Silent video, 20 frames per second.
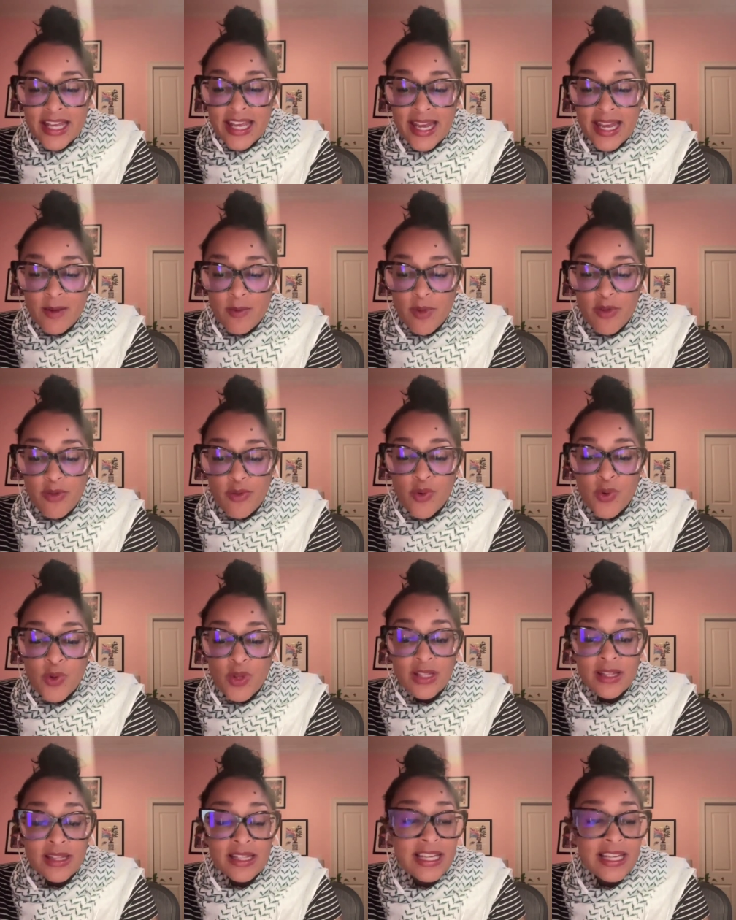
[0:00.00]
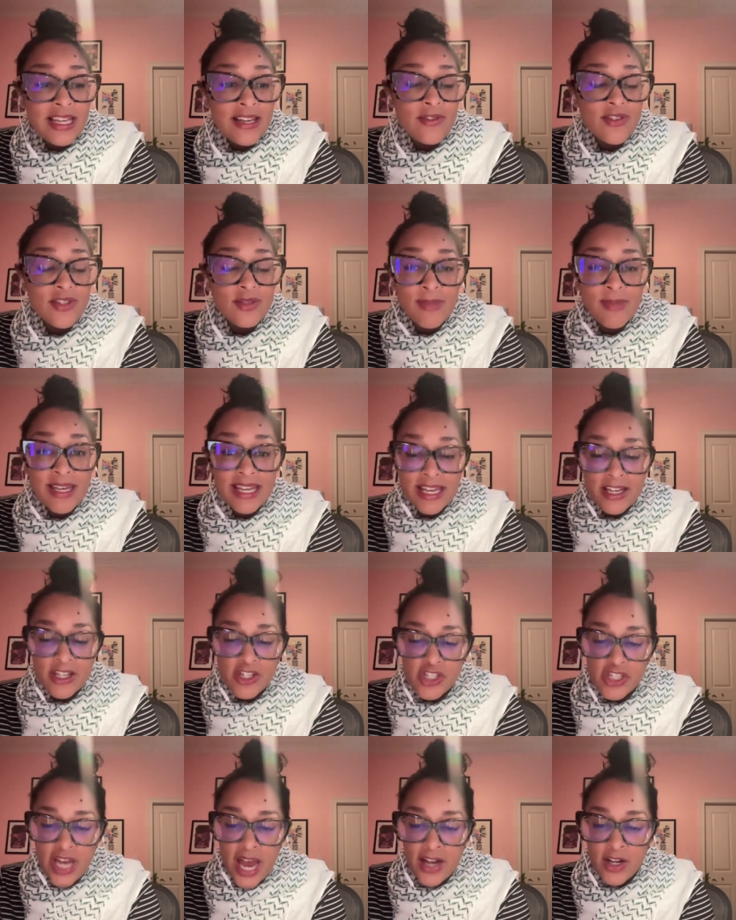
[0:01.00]
came through the leaves,
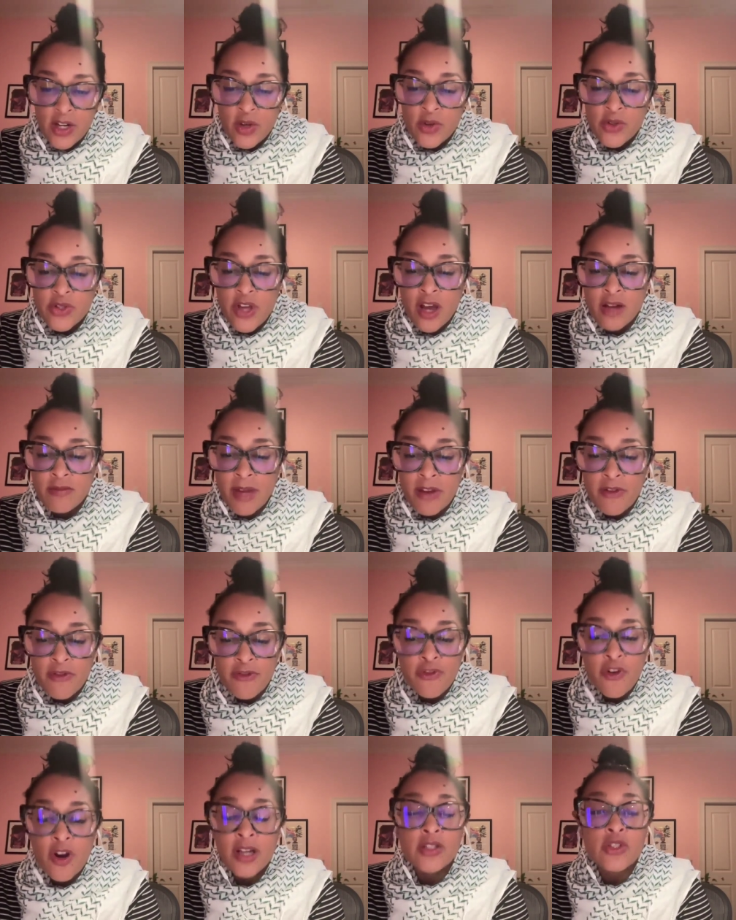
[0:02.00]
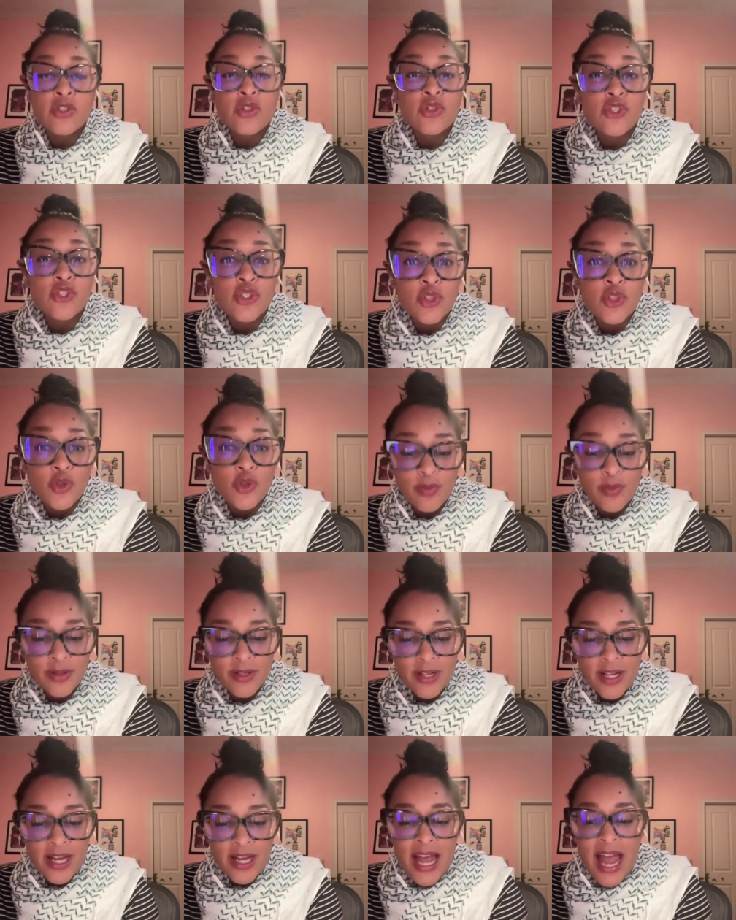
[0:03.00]
making shadows on my front
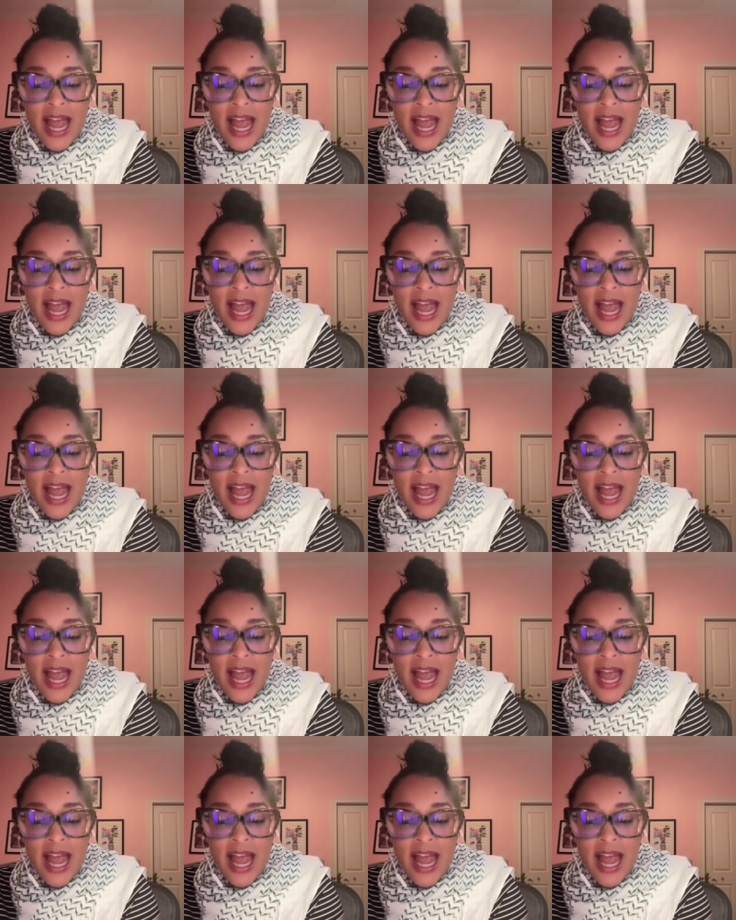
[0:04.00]
stoop.